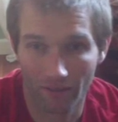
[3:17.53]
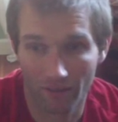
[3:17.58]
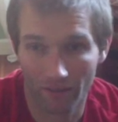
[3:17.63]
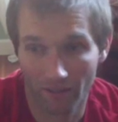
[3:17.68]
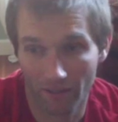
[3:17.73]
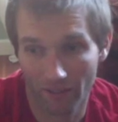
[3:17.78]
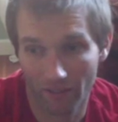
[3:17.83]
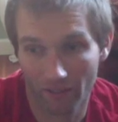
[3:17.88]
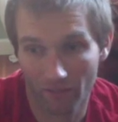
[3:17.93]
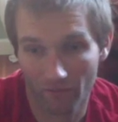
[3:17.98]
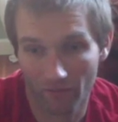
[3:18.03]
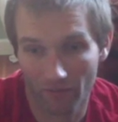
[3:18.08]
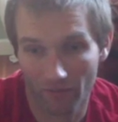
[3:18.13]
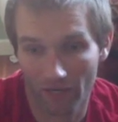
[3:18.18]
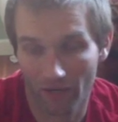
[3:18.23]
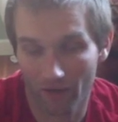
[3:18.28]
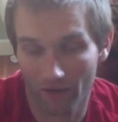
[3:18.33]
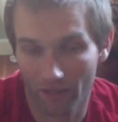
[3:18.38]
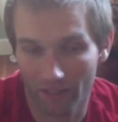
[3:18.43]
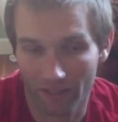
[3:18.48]
If an
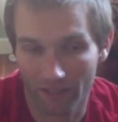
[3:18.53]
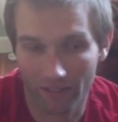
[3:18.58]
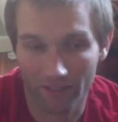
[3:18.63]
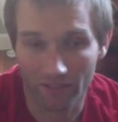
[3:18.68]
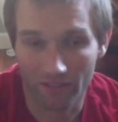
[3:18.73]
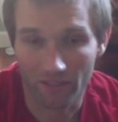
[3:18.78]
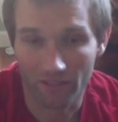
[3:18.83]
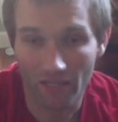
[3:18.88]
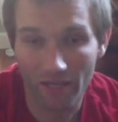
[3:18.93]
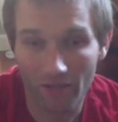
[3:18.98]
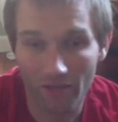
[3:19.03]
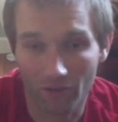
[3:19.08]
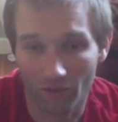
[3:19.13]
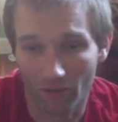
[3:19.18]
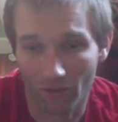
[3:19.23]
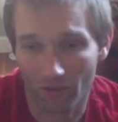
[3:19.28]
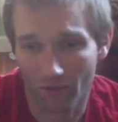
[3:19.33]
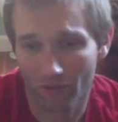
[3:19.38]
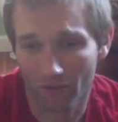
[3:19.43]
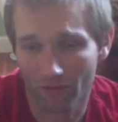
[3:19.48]
area is
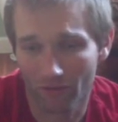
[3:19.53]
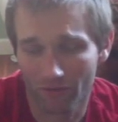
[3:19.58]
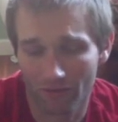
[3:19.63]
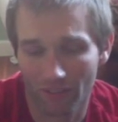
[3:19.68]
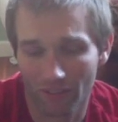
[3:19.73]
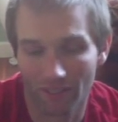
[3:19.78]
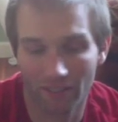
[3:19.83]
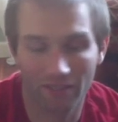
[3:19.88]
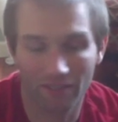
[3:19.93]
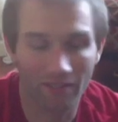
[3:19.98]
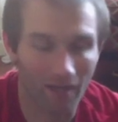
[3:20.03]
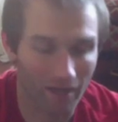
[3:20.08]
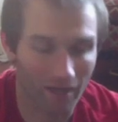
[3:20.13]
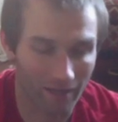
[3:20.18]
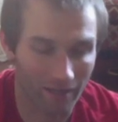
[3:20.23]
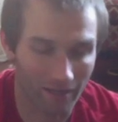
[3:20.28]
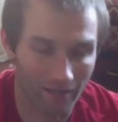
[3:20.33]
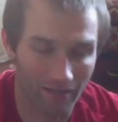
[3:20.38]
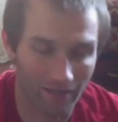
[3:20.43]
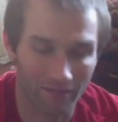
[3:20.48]
tender and
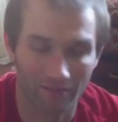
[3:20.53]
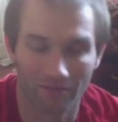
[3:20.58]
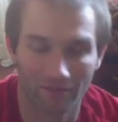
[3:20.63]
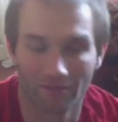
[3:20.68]
tight,